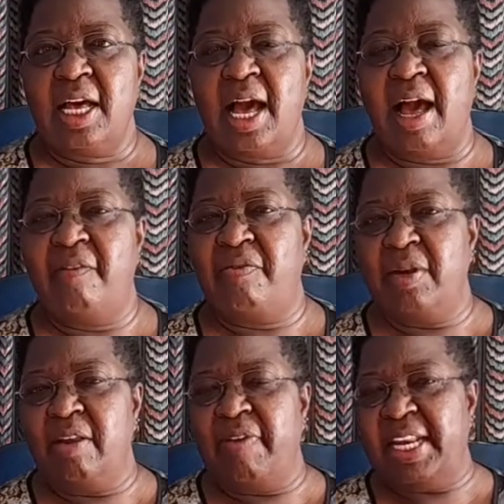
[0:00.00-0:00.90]
I've
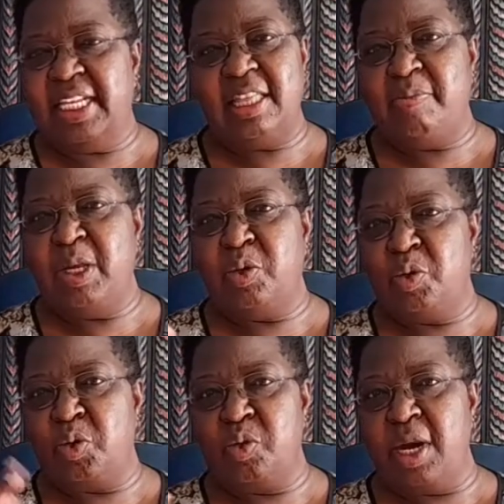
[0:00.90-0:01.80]
divided them into
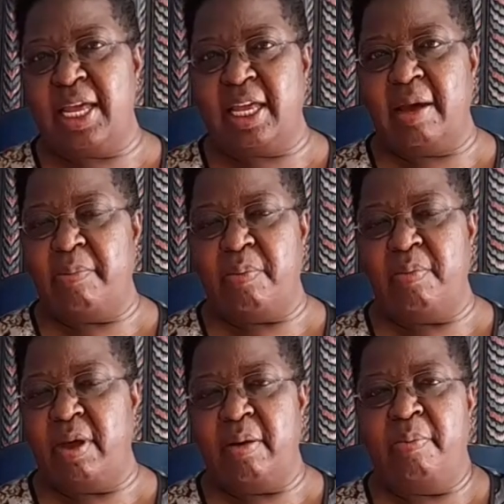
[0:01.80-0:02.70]
two, like a
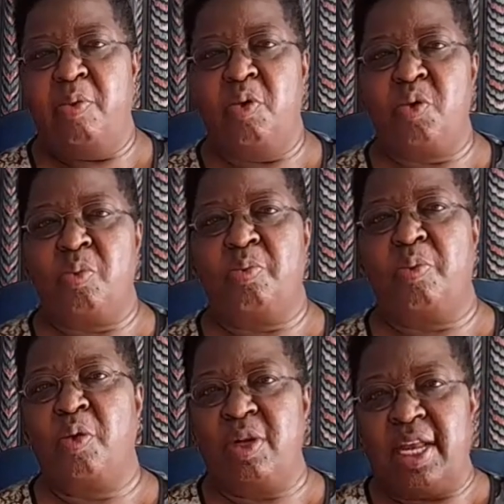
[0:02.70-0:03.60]

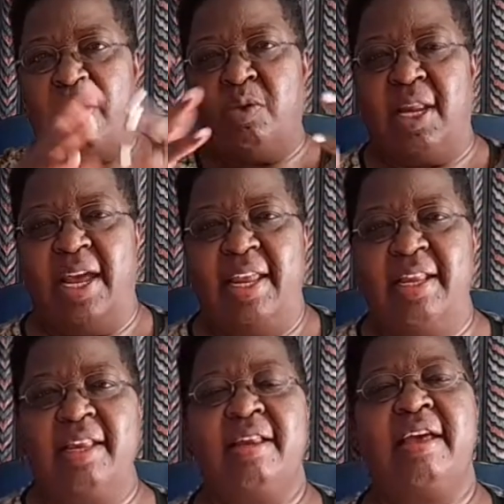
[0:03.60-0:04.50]
broad outline.
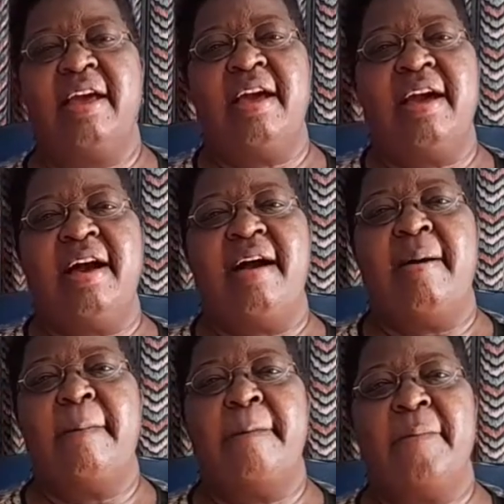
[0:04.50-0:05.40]

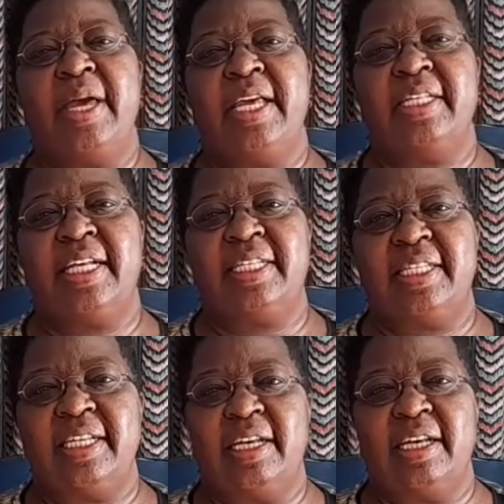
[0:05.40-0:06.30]
Is that
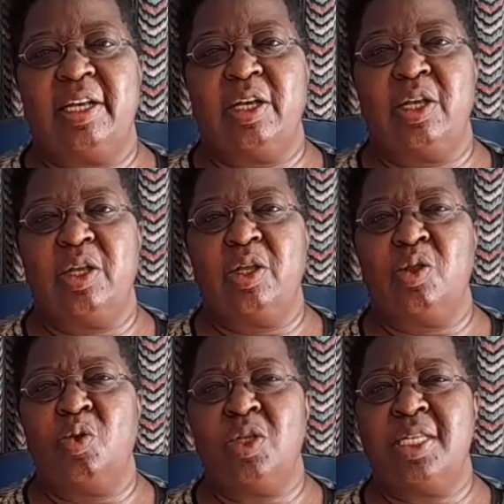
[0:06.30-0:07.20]

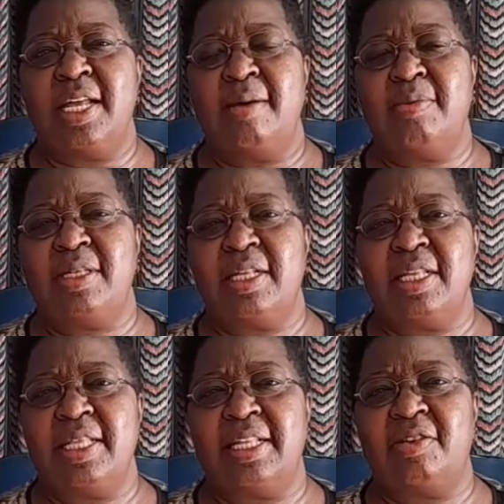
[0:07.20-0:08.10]
those terms
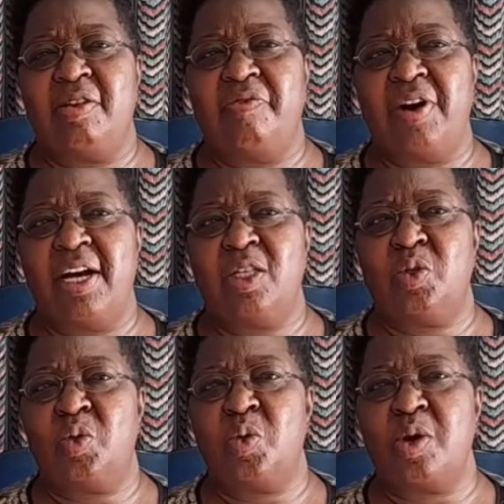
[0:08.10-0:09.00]
that refer
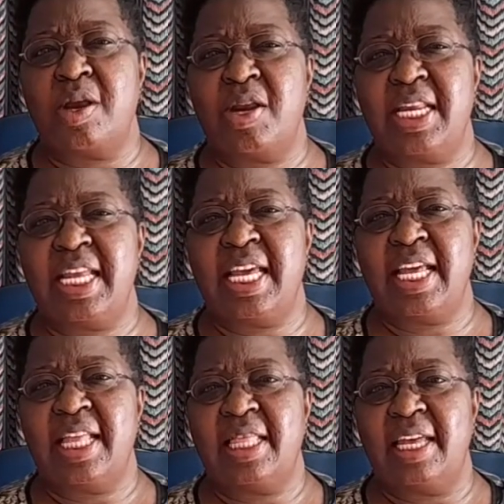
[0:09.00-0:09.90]
to reading
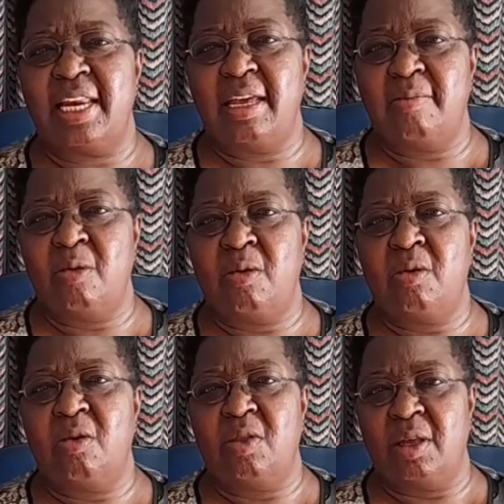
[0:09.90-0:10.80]
the label
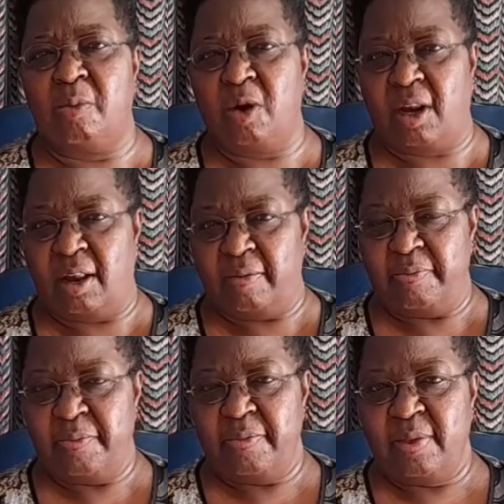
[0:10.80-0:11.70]
on the bottle,
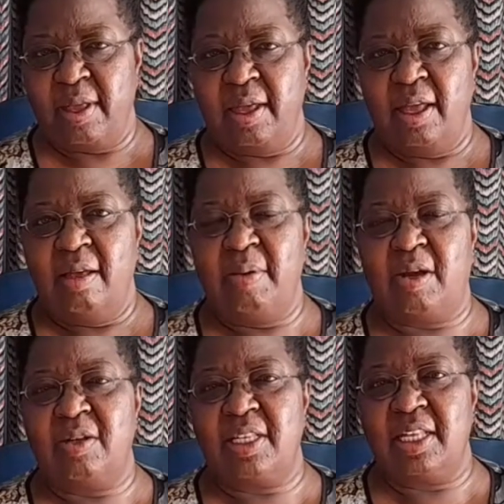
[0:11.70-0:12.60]

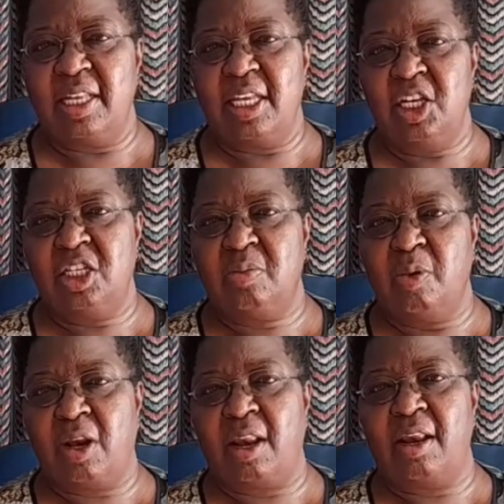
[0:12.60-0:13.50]
because each
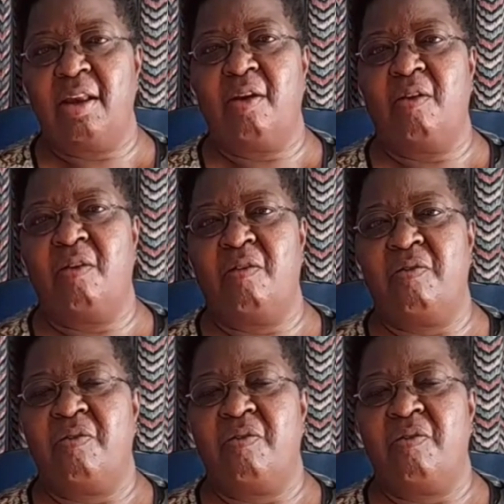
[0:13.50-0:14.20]
bottle of